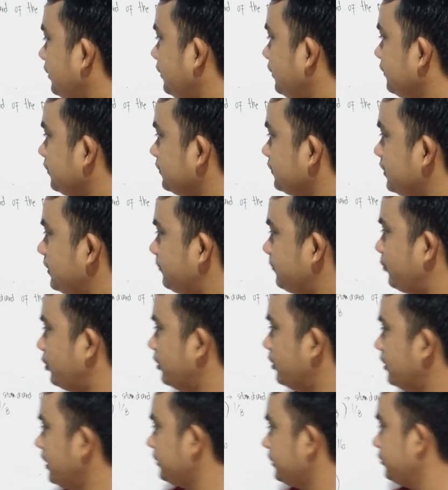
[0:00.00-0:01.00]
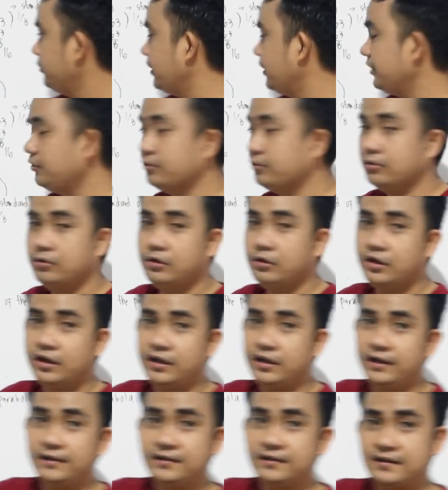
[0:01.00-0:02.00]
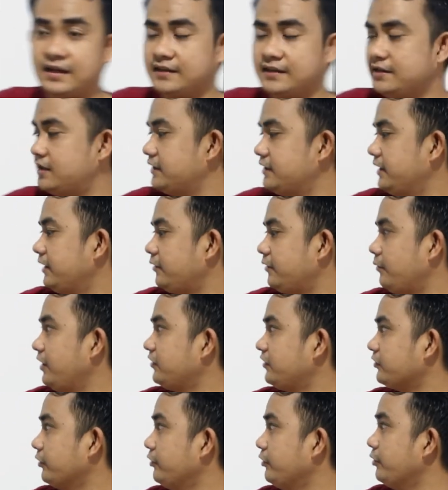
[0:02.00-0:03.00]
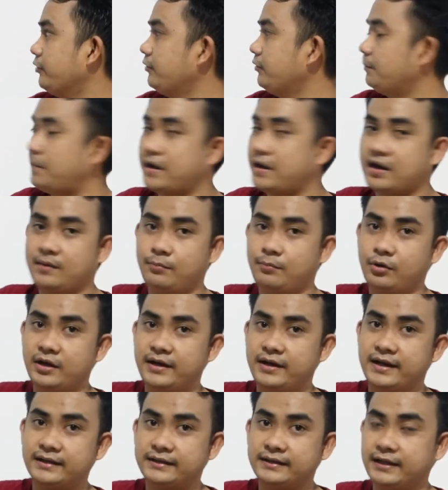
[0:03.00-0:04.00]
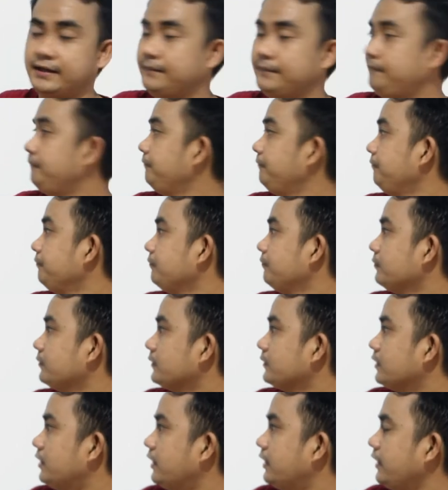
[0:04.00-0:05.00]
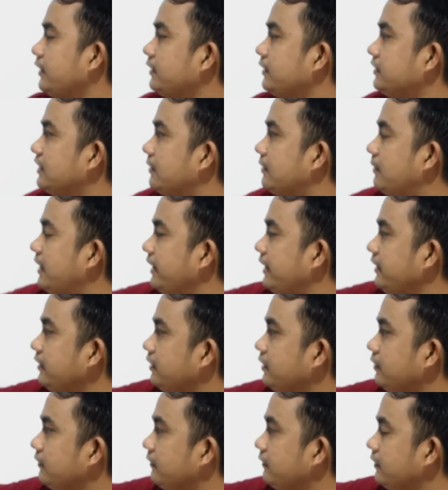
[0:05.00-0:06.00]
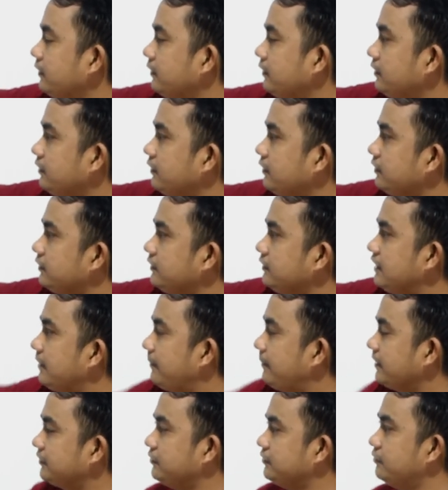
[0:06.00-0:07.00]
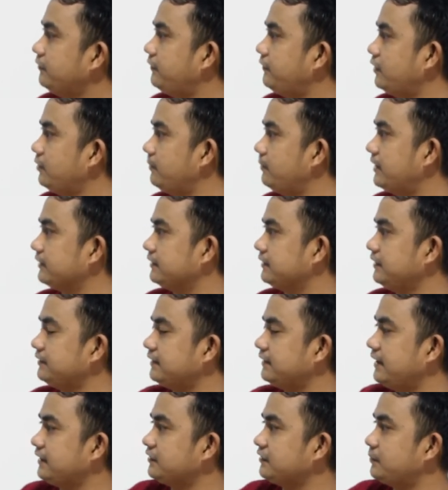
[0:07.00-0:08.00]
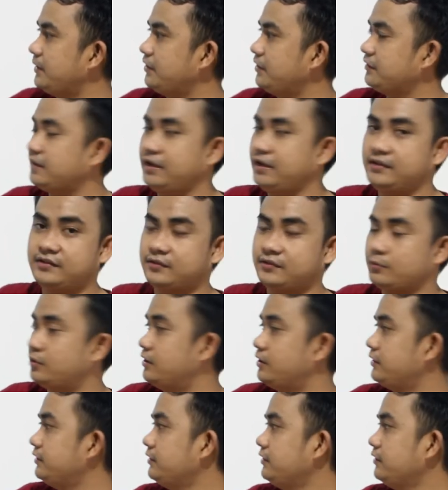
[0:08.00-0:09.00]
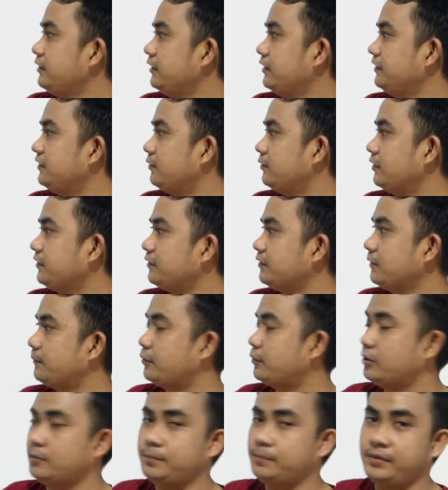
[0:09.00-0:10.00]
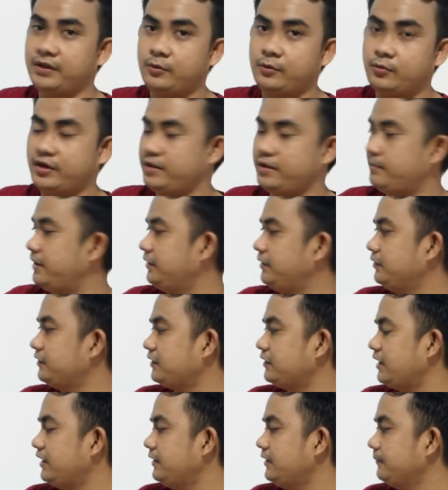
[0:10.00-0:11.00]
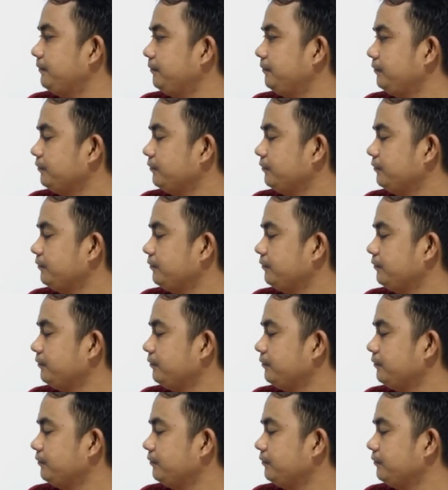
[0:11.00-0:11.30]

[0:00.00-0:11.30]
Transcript: So therefore, ito na yung standard equation ng parabola natin. Okay. Na may dapat yung format is x minus h squared is equals to 4py minus k.